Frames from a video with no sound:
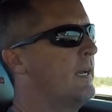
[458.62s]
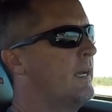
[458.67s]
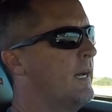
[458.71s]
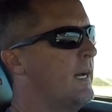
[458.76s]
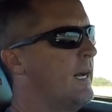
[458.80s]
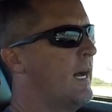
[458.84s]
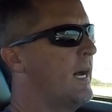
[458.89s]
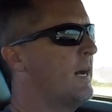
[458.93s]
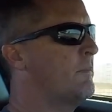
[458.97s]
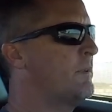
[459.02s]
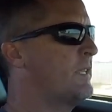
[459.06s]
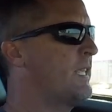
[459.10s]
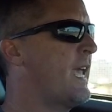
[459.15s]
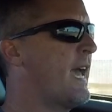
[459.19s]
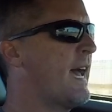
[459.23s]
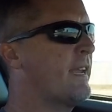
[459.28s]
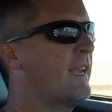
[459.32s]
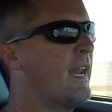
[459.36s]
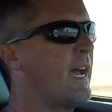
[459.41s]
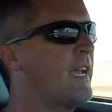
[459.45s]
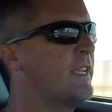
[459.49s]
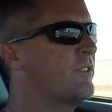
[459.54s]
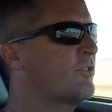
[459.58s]
Um, yeah,
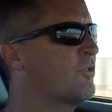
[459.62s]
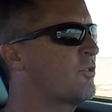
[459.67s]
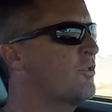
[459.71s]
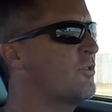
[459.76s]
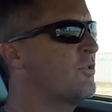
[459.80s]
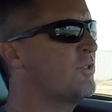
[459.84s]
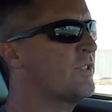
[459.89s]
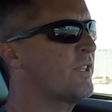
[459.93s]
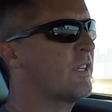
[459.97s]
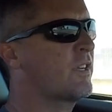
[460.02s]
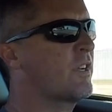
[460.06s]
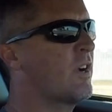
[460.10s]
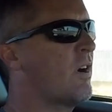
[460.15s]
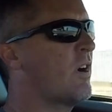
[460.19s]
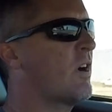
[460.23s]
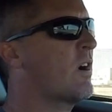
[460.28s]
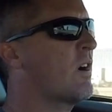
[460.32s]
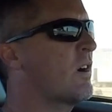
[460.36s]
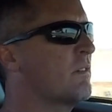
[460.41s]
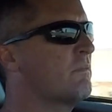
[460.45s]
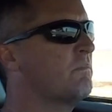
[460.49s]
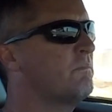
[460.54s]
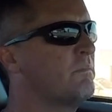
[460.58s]
nice cruising
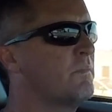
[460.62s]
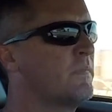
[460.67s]
car.